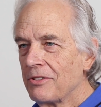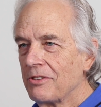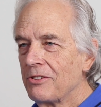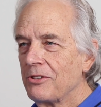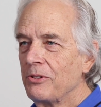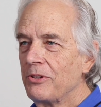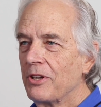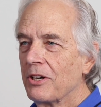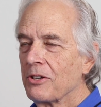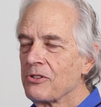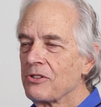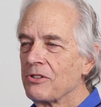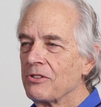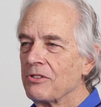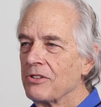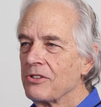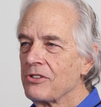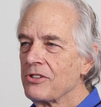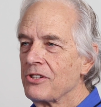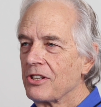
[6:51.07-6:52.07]

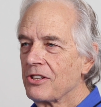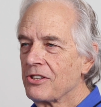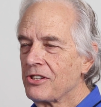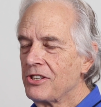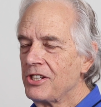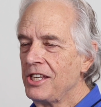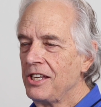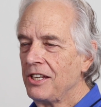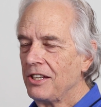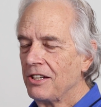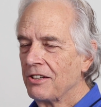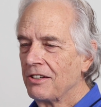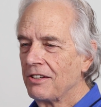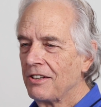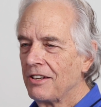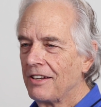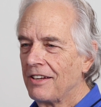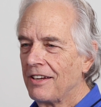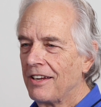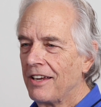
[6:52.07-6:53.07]
2016
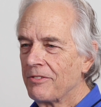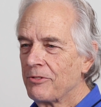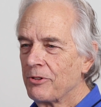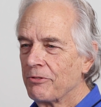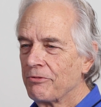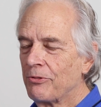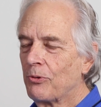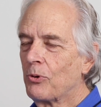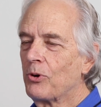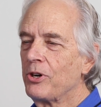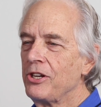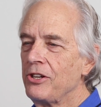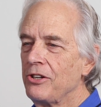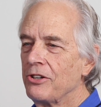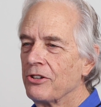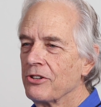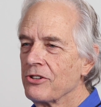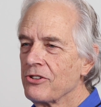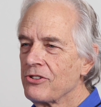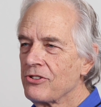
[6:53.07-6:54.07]
after 40
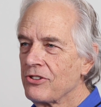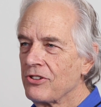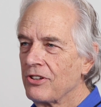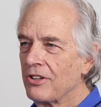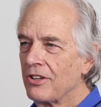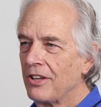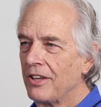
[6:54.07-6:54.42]
years,